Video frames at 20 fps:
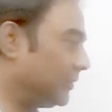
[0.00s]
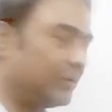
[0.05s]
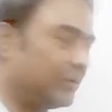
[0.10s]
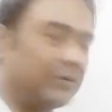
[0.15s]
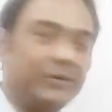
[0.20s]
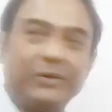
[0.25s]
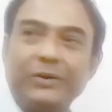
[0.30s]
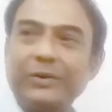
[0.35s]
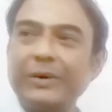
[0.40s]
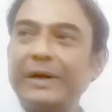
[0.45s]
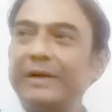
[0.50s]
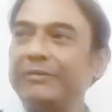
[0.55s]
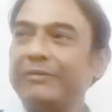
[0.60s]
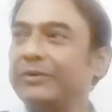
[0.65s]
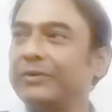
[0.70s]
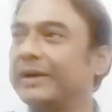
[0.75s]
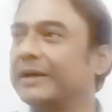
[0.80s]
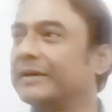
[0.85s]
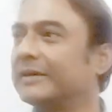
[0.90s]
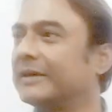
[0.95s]
you have
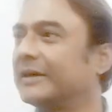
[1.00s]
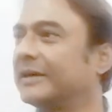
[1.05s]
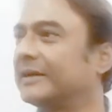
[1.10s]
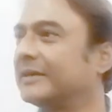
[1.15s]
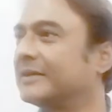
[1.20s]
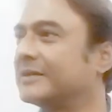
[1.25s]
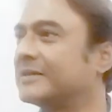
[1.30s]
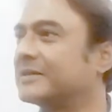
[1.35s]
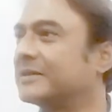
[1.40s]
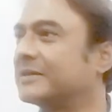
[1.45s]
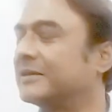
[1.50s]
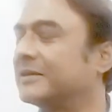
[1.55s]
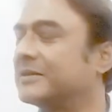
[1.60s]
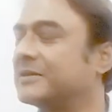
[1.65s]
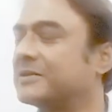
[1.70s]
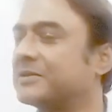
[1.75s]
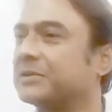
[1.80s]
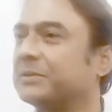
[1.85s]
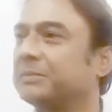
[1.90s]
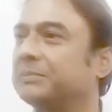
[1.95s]
to get the IELTS
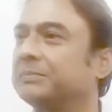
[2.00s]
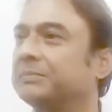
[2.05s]
skills.